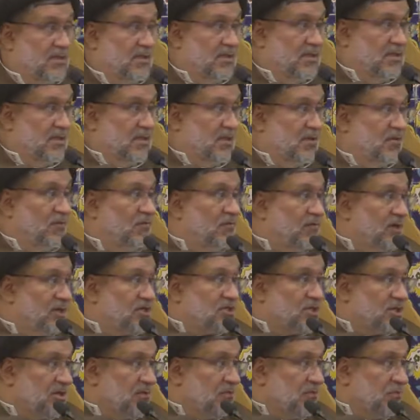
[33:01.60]
which
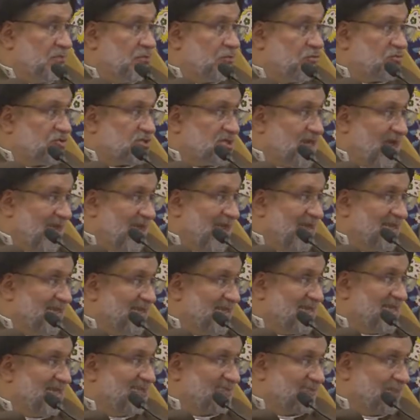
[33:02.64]
Musa and
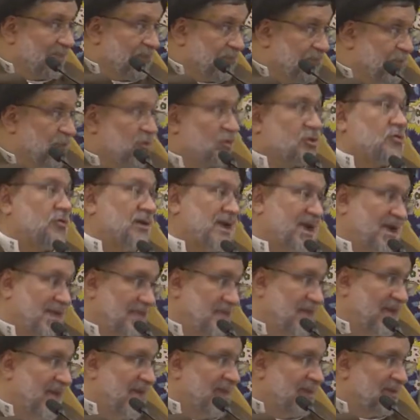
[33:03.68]
Khidr put
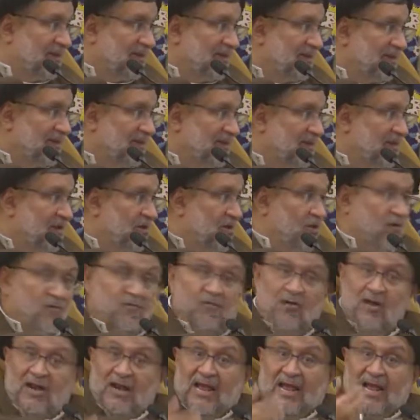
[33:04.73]
together
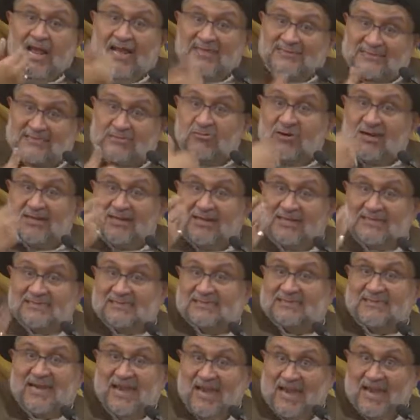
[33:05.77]
for us to
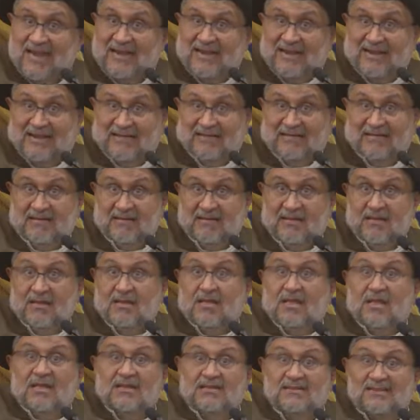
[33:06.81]
understand
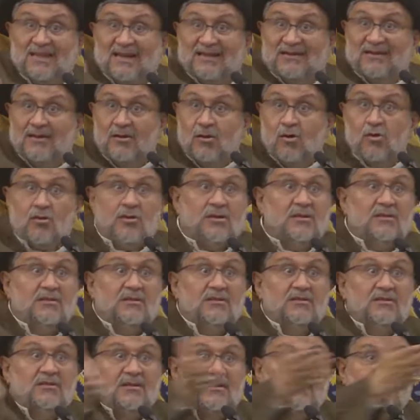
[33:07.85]
that, look,
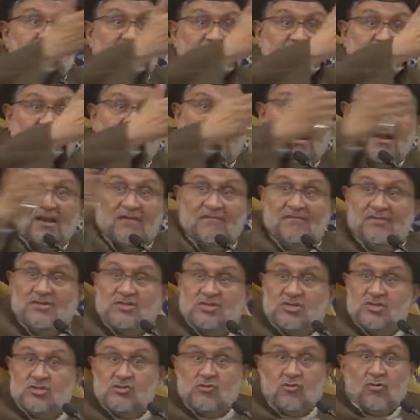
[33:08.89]
this world
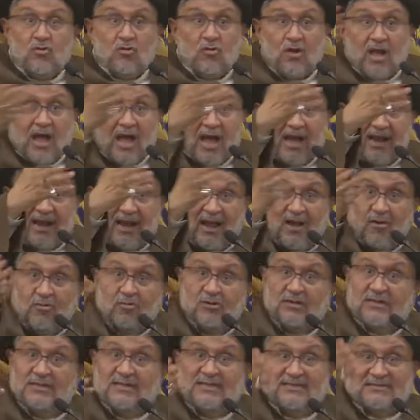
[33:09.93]
which you look around
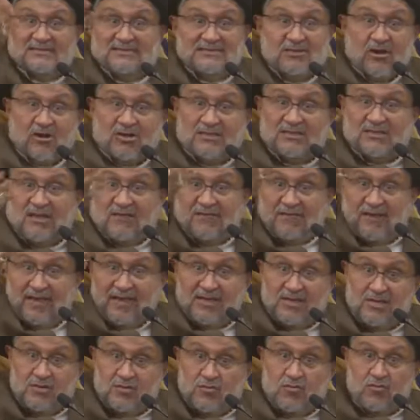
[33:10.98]
is not the way
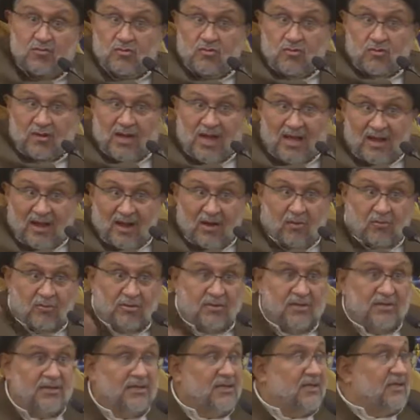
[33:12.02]
you look around.
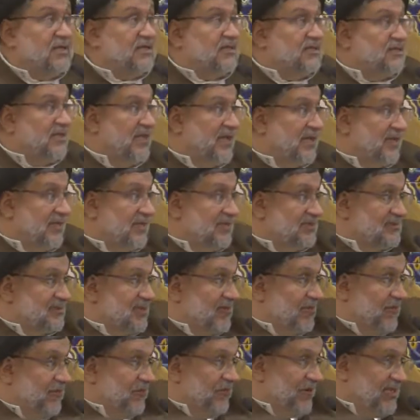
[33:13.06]
There is a
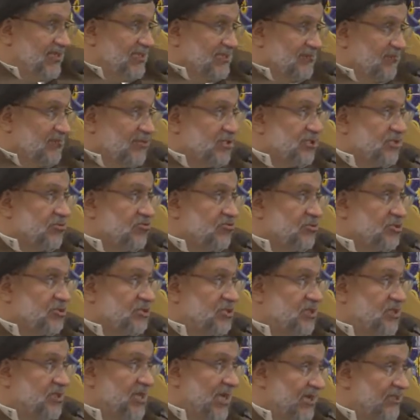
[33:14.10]
face which you
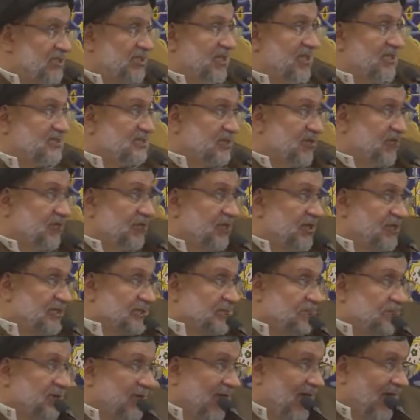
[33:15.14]
see and there is a face
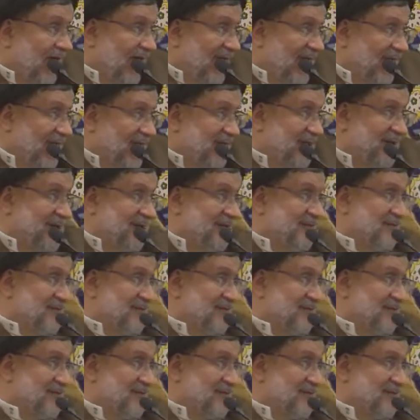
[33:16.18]
behind.